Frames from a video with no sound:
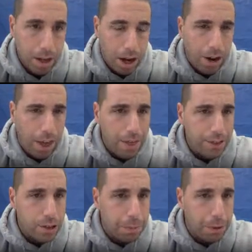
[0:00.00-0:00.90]
All right, and this
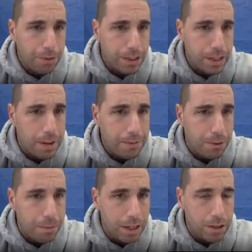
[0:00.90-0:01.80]
is a perfect time for
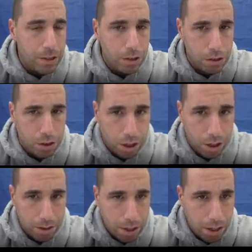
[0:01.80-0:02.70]
me to
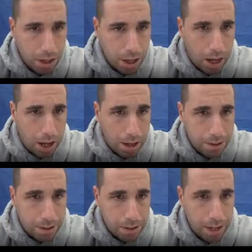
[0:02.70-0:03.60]
start
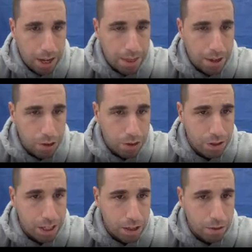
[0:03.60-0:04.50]
to say that your
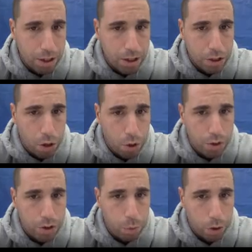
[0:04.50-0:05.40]
secret
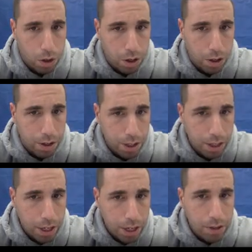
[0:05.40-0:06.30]
coded word
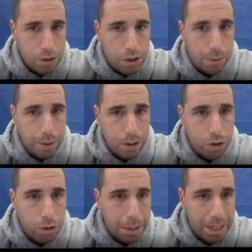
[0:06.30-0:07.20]
is going
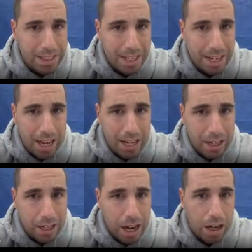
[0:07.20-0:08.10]
to be today
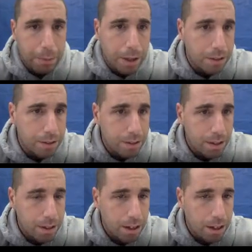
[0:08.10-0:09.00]
economy.
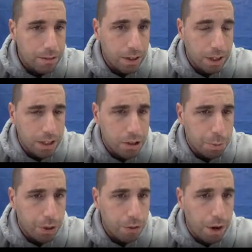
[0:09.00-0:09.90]
I feel like that's a
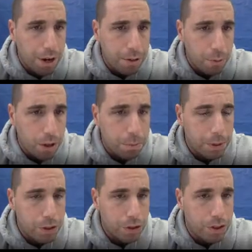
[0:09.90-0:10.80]
pretty random word,
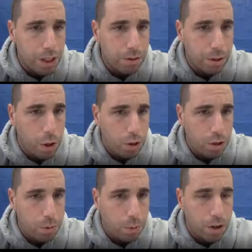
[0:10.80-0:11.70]
but your secret
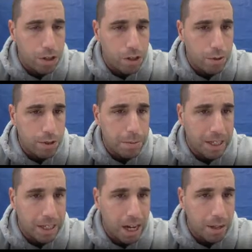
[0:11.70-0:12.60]
coded word is going to be
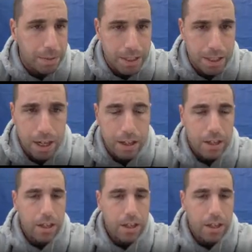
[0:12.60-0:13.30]
economy today.